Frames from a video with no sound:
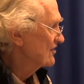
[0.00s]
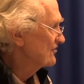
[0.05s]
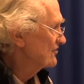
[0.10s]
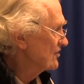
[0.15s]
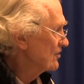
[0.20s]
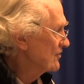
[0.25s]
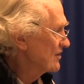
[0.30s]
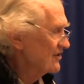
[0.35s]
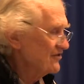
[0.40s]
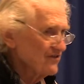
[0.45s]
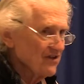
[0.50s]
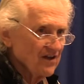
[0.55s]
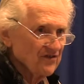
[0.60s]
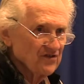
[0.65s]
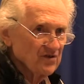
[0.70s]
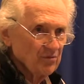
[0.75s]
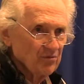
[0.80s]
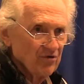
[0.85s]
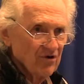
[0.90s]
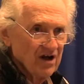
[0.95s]
So it's
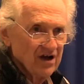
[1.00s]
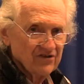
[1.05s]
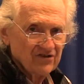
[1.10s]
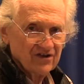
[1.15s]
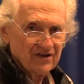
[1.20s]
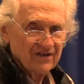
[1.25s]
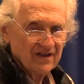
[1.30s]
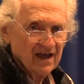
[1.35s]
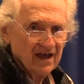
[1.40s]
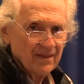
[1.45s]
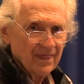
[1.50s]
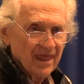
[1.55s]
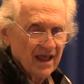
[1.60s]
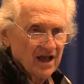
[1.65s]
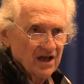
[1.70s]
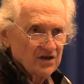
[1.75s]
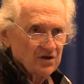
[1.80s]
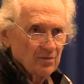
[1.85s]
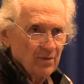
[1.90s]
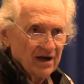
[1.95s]
not surprising that
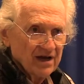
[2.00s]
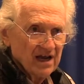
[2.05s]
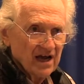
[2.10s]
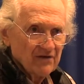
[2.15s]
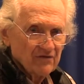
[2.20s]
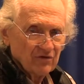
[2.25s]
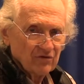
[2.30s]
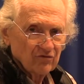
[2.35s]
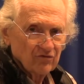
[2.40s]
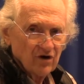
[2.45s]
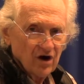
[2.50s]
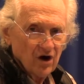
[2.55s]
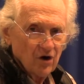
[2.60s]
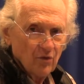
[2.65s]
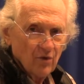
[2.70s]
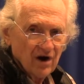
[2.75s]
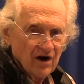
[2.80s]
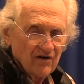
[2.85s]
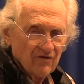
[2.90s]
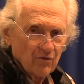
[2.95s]
you might have a row
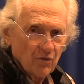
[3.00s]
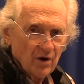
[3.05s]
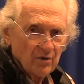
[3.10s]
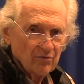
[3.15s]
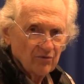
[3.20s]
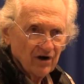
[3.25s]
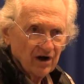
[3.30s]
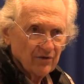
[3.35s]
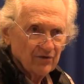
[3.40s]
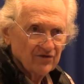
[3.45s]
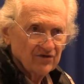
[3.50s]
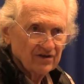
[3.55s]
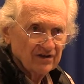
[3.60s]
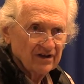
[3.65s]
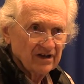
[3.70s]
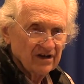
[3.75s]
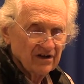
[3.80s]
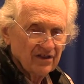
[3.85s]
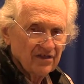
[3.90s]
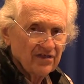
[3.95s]
where if one brick was a
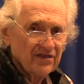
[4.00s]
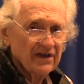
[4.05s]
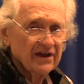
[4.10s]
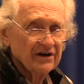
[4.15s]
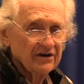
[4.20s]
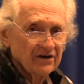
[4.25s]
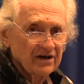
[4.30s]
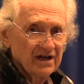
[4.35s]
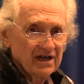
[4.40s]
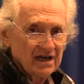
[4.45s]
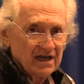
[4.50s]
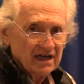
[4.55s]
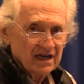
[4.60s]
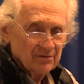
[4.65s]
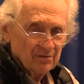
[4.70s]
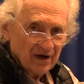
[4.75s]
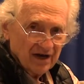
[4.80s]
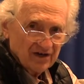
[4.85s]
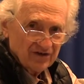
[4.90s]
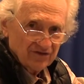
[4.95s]
little thinner,
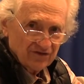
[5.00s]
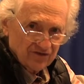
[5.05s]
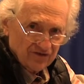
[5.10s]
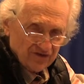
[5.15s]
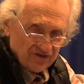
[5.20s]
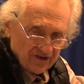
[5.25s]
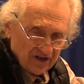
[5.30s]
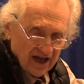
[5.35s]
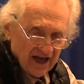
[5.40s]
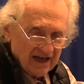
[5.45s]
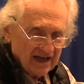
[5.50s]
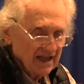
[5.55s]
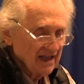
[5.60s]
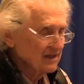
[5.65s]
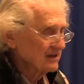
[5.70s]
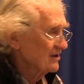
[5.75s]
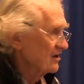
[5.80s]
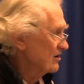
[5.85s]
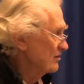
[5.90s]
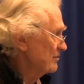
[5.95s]
it might slide
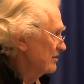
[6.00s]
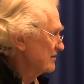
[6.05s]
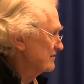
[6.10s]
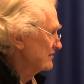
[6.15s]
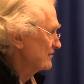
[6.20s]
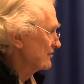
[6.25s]
in a little bit